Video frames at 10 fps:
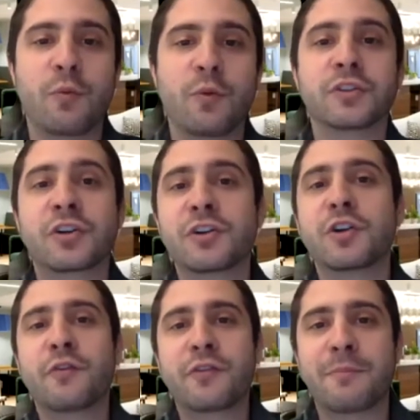we'll turn it
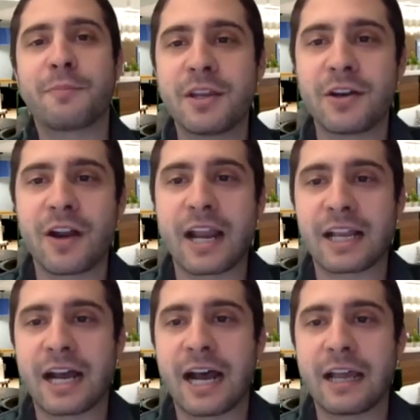over to Peter and
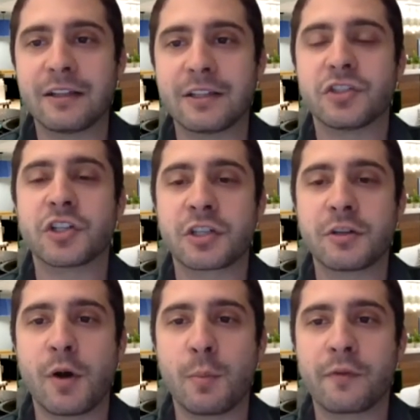Kyle in just a
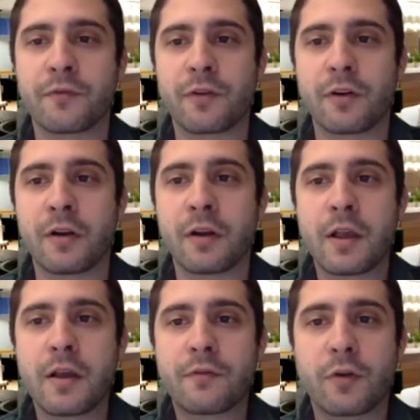moment for
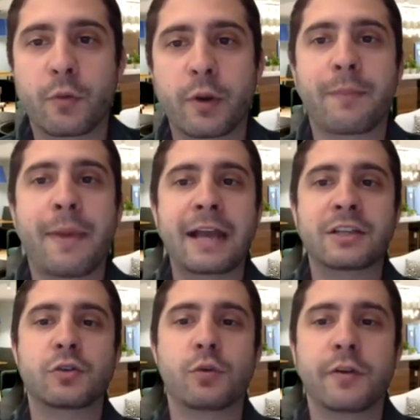a quick
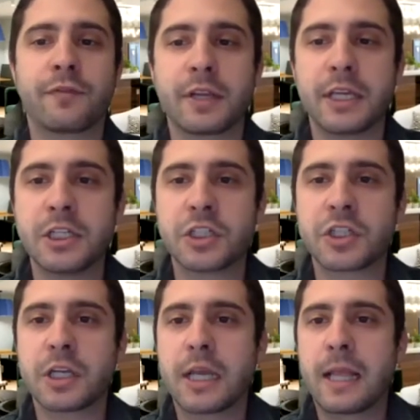backstory for each.
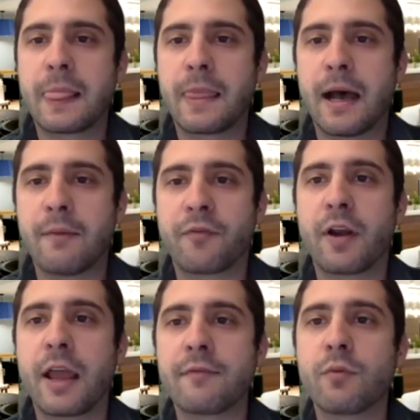For
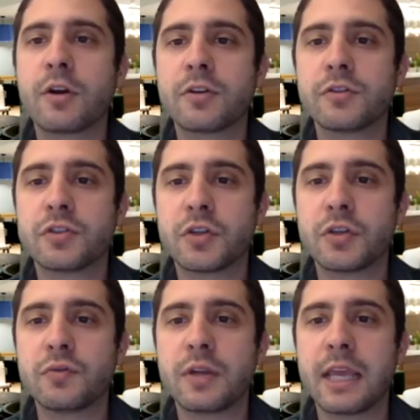everyone who's
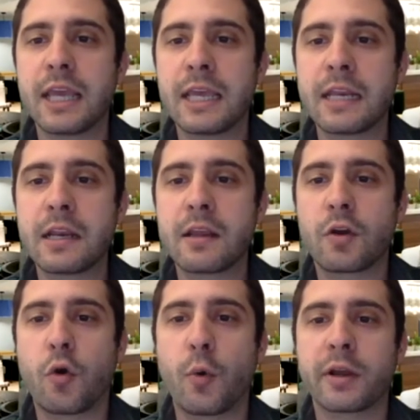tuned in,
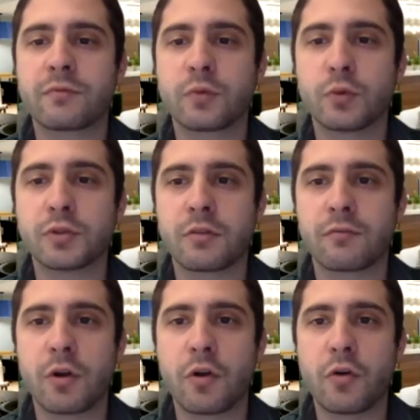quick rules of the
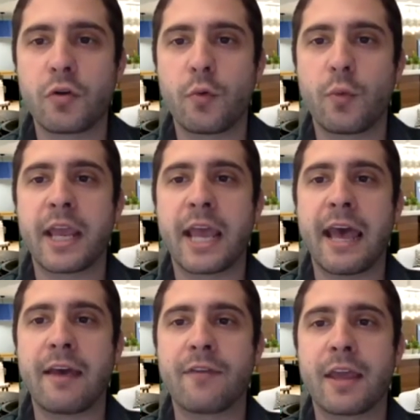road. We
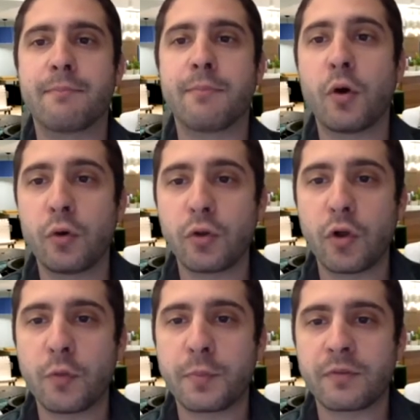have a poll
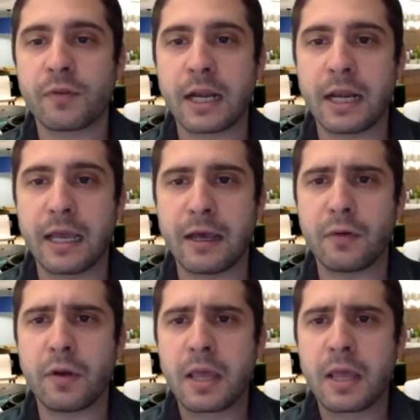open right now.